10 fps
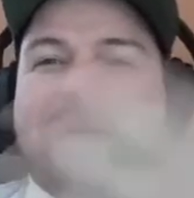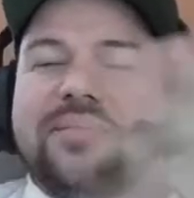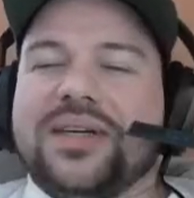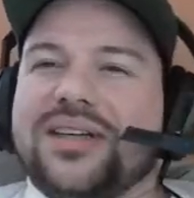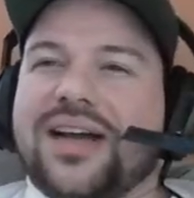I
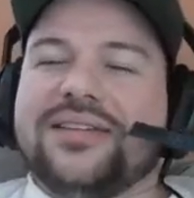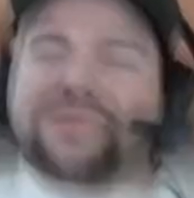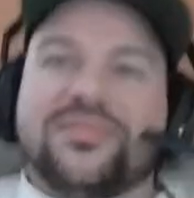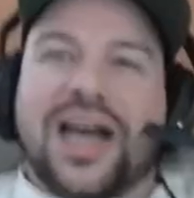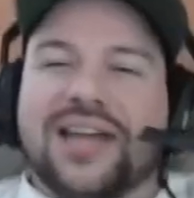mean,
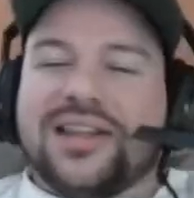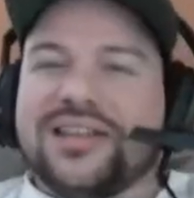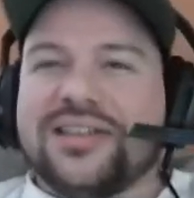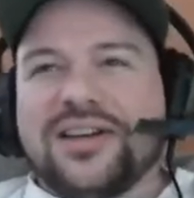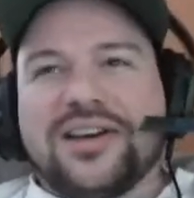I
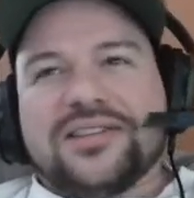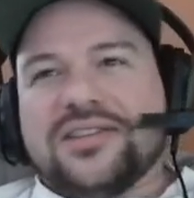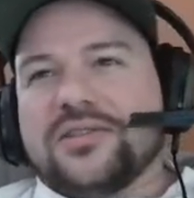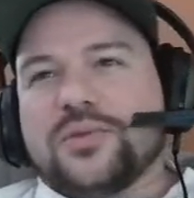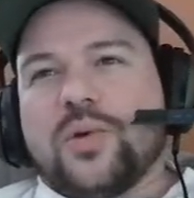think
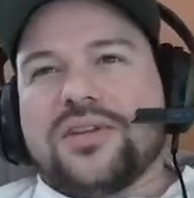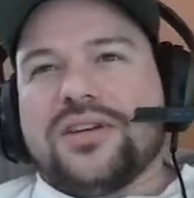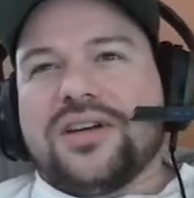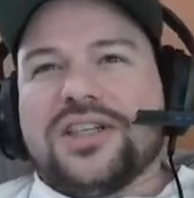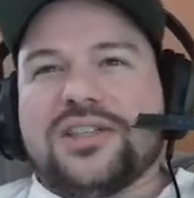you roll the
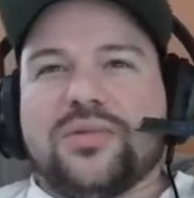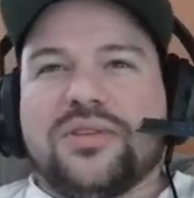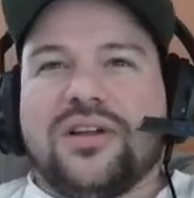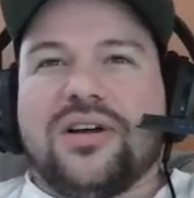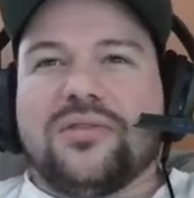dice
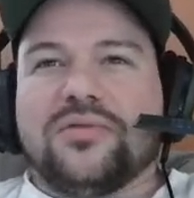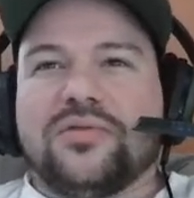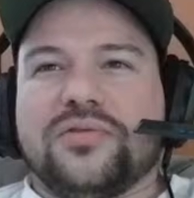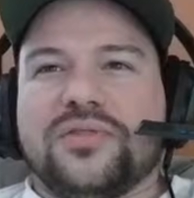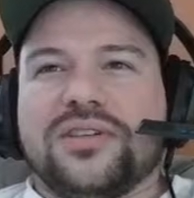with
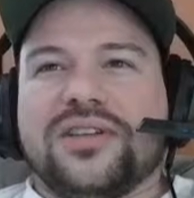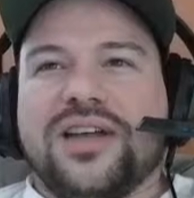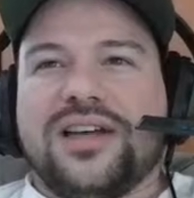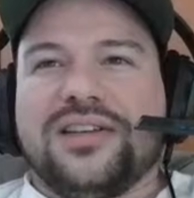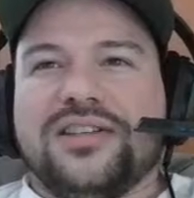Love
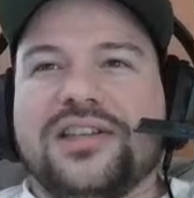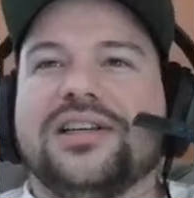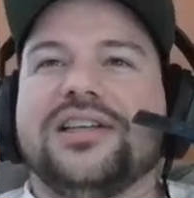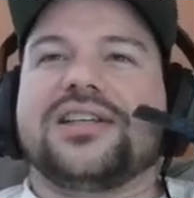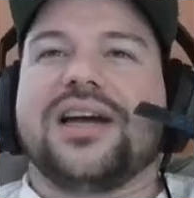that
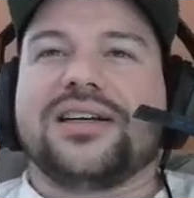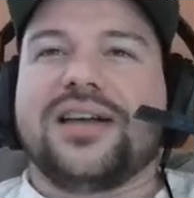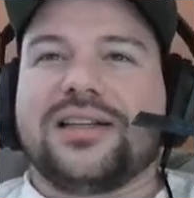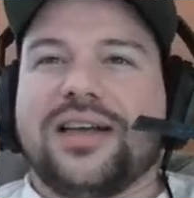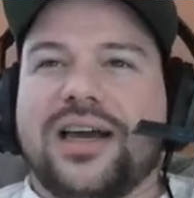he's kind of
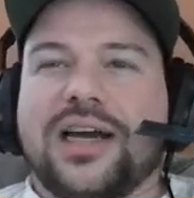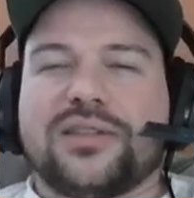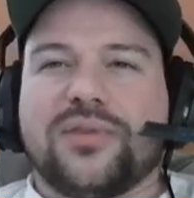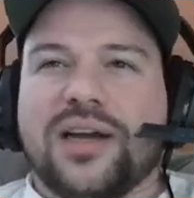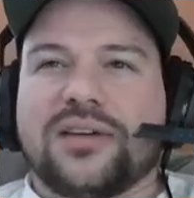got that
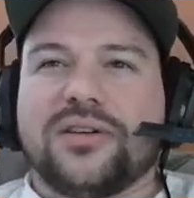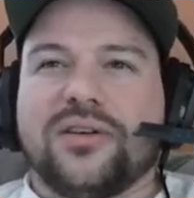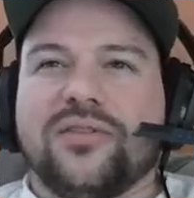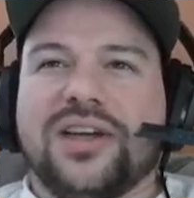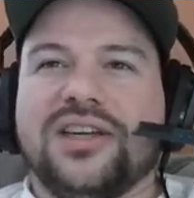X factor
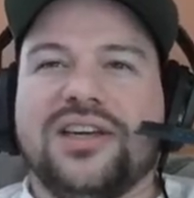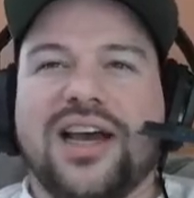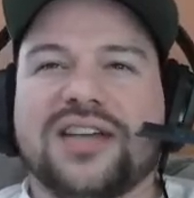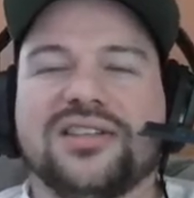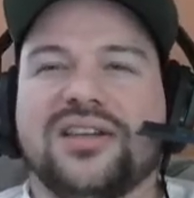of like he
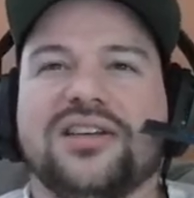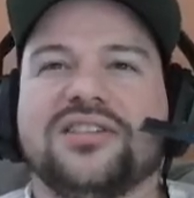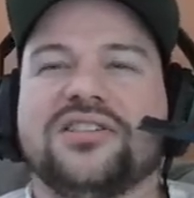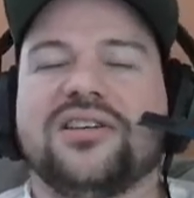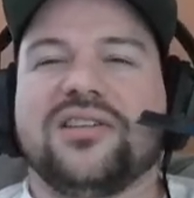hasn't hit a
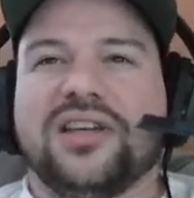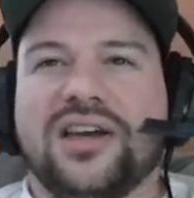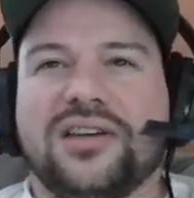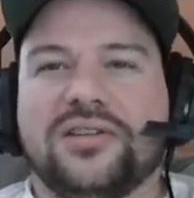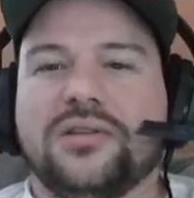ceiling
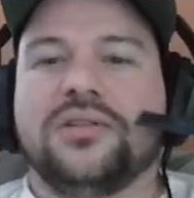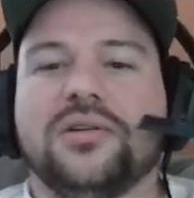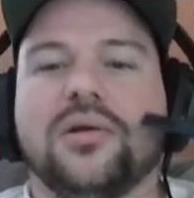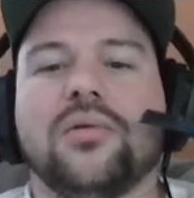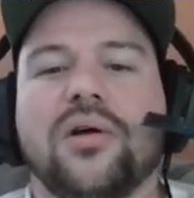yet.
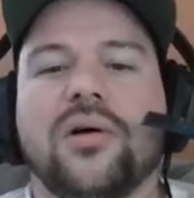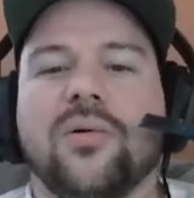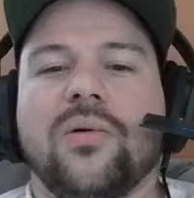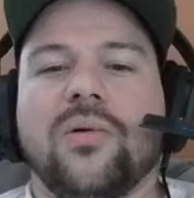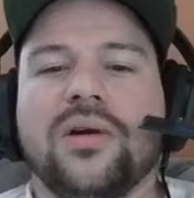You don't
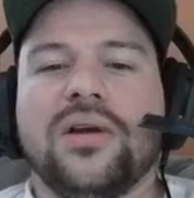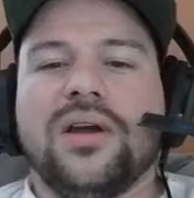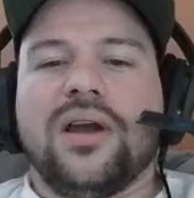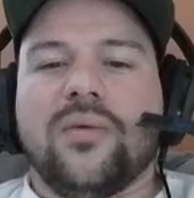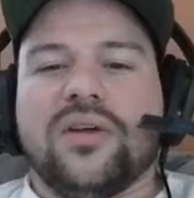know
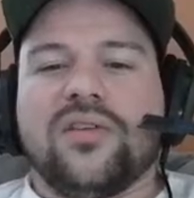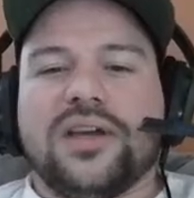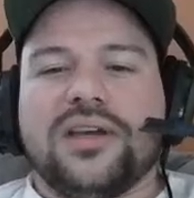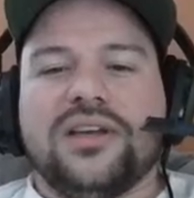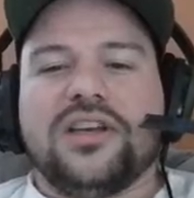where
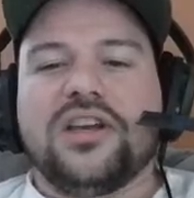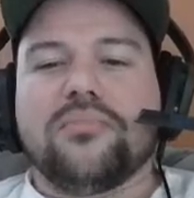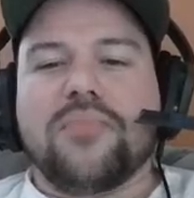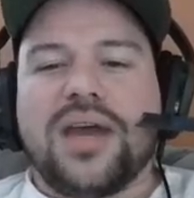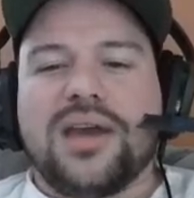like he
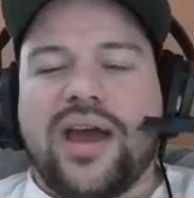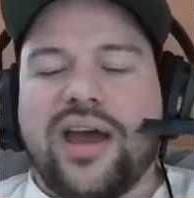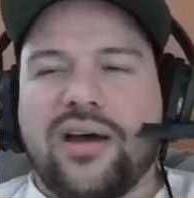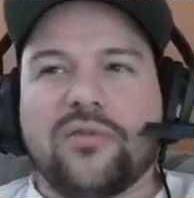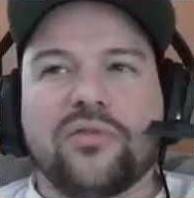may
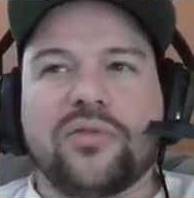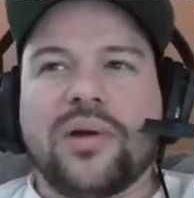have.